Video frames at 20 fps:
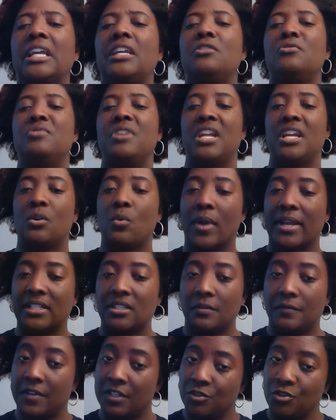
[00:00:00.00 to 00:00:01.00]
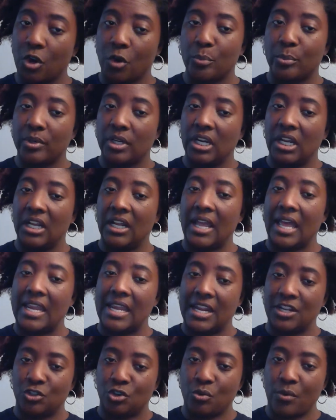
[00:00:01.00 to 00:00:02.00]
unique ways of interpreting and
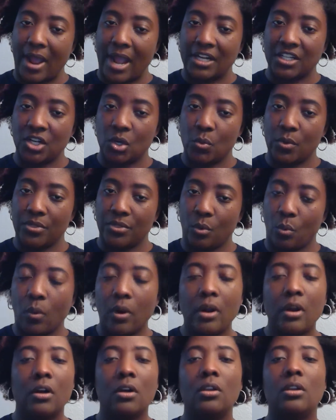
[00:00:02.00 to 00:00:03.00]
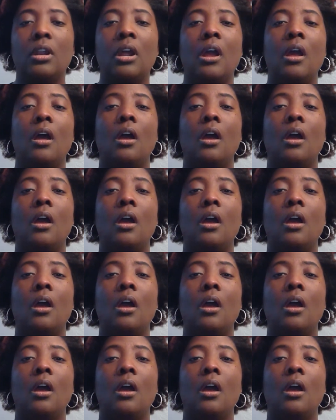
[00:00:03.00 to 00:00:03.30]
interacting with the world